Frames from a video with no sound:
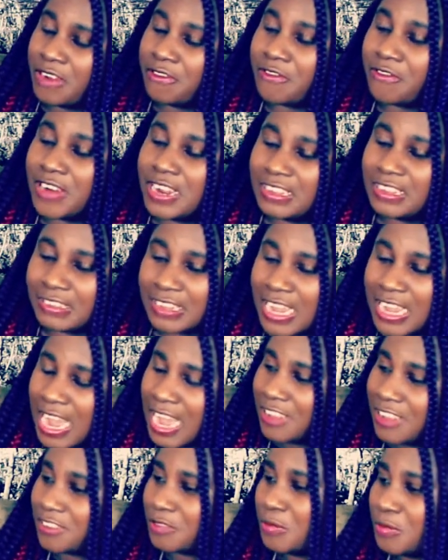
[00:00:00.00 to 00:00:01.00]
friends, they
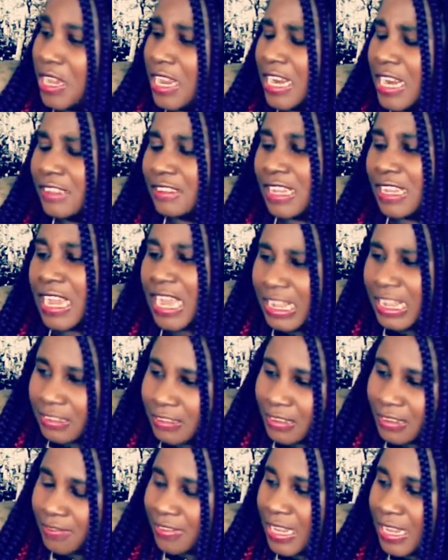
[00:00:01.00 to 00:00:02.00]
asked me, they say
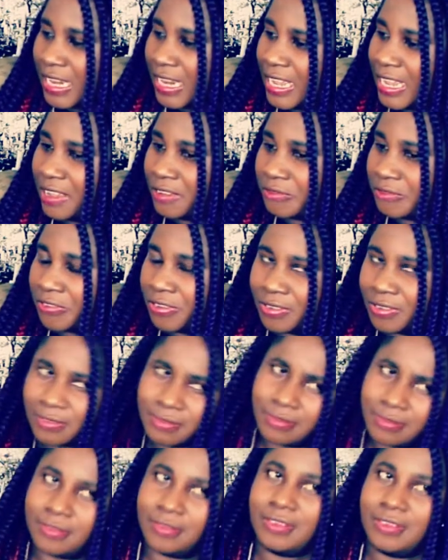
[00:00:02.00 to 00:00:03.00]
cassava leaf.
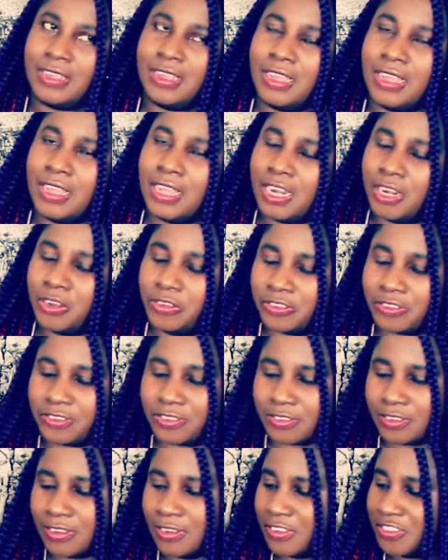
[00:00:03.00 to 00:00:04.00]
It
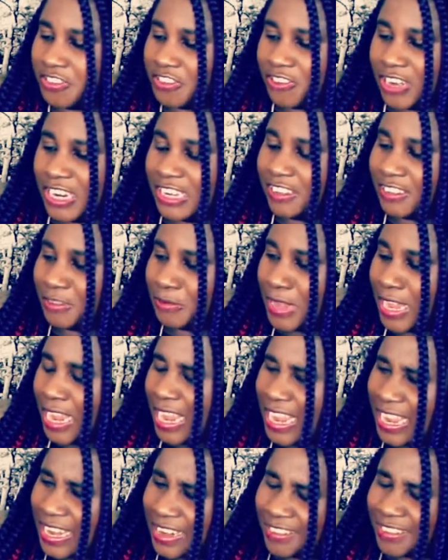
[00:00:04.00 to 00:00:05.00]
looks strange in my
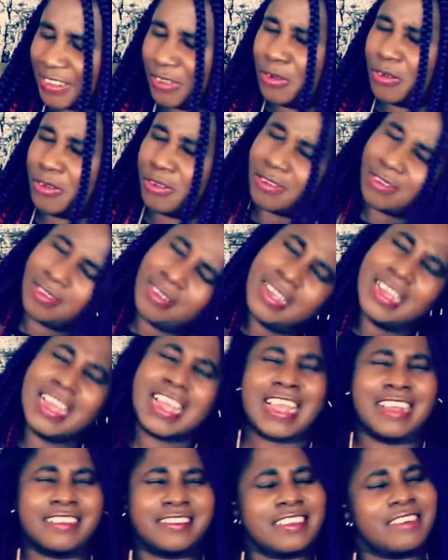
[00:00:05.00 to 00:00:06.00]
head. I said, oh,
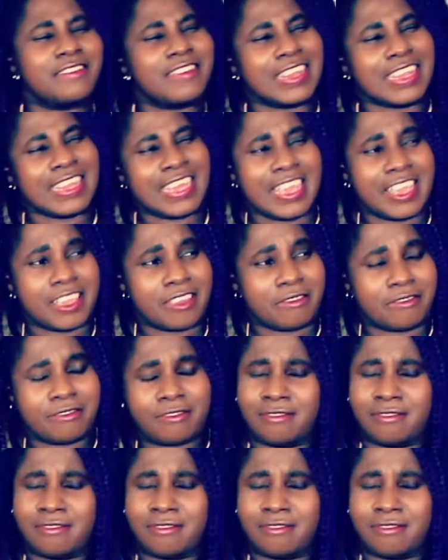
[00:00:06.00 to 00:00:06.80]
cassava leaf.